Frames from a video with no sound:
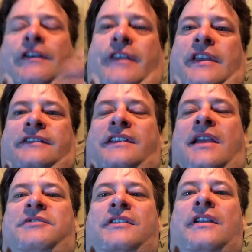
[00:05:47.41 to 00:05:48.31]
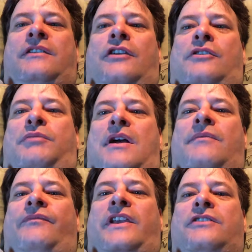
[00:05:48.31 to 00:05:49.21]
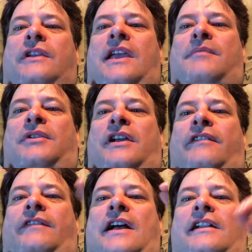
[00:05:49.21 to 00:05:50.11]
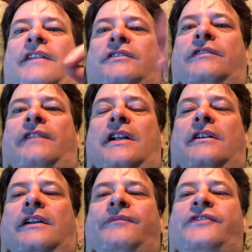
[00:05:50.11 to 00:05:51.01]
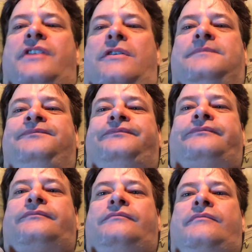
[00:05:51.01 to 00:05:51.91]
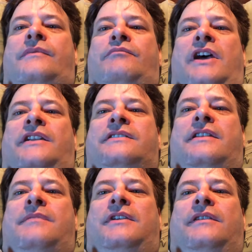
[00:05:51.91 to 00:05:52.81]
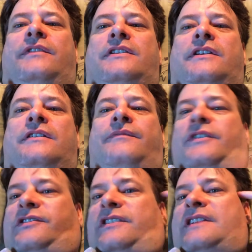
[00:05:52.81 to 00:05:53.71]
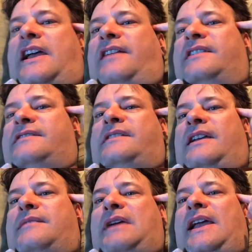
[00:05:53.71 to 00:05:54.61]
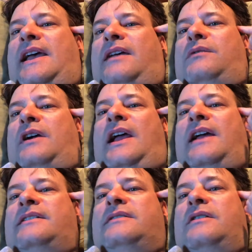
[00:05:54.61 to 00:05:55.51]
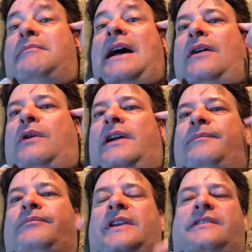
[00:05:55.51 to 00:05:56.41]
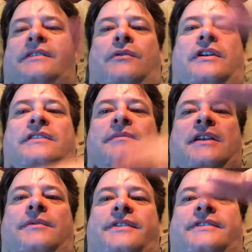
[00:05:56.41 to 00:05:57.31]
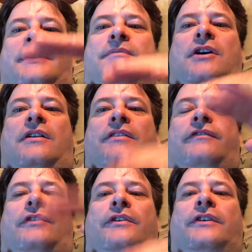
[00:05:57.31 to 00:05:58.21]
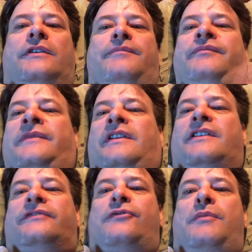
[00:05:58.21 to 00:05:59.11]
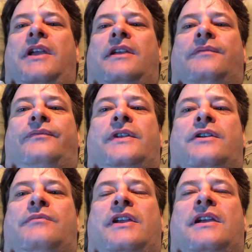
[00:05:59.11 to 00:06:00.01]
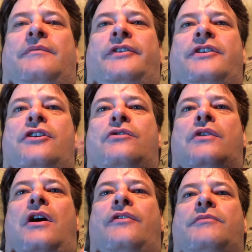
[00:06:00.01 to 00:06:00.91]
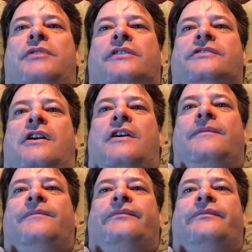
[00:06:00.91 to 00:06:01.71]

everything skips and then the other problem that you can't play a file after a file. So, but it's not that big of a deal. It's just I had this thing in my head where I had to do it my way because I wanted to be able to see them all in the folder. Because for me, you know, being able to know where all the books are